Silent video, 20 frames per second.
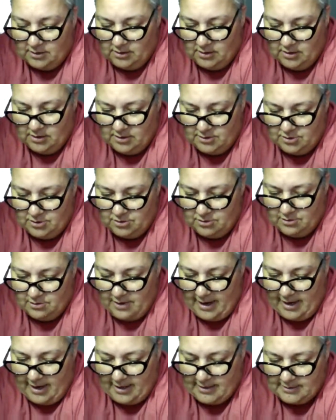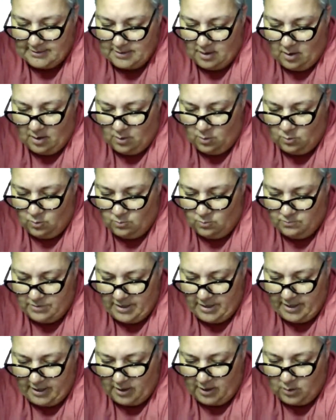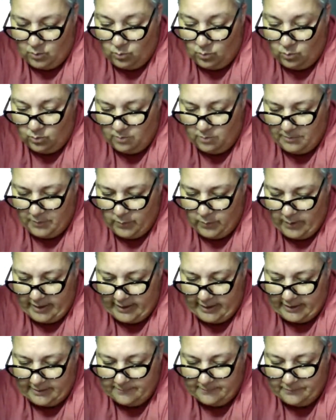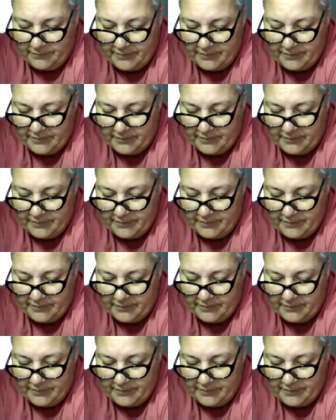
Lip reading: Get your ass home, Nick. We'll be waiting.